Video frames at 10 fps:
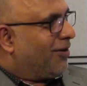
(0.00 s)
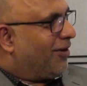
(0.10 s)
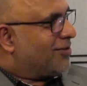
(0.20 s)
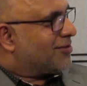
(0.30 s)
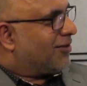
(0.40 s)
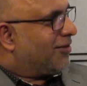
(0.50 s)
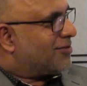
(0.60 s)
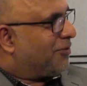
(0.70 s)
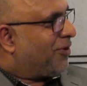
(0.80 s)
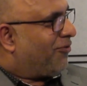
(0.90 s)

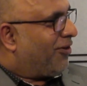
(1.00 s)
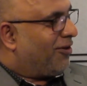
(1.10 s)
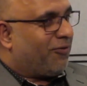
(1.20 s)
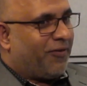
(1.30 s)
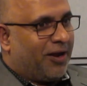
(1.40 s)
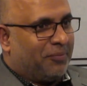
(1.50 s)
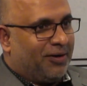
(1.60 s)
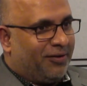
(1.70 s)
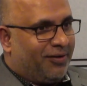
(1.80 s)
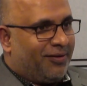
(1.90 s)
It's in our
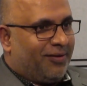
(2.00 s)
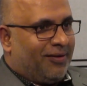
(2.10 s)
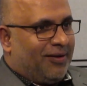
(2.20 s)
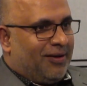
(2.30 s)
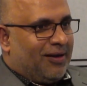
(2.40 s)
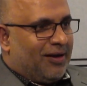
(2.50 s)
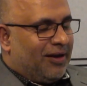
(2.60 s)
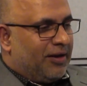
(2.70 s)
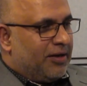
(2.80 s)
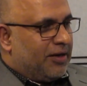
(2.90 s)
family.
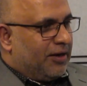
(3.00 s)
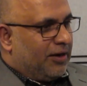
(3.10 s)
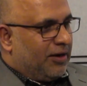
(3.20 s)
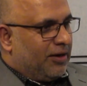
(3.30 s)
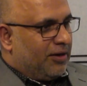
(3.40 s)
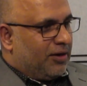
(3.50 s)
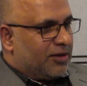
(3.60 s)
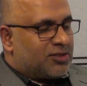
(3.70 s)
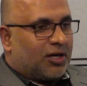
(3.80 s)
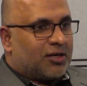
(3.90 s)
And I
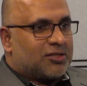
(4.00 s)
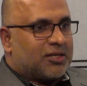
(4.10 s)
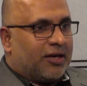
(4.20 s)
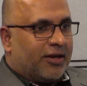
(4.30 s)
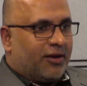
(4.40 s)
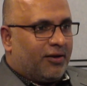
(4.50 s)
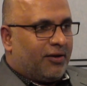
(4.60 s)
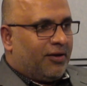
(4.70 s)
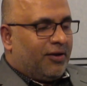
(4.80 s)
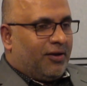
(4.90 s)
started selling
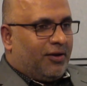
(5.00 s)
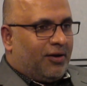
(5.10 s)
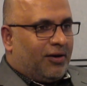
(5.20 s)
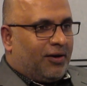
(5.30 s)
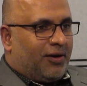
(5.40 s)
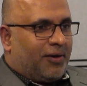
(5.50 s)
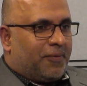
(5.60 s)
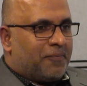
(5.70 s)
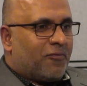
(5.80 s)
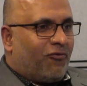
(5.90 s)

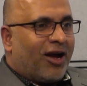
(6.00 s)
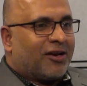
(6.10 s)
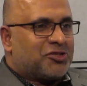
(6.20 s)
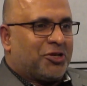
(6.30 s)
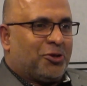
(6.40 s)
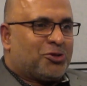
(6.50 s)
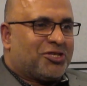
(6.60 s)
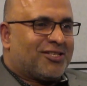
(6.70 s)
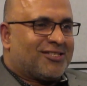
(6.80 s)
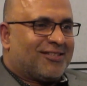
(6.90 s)
fire
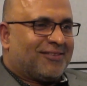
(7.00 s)
extinguishers.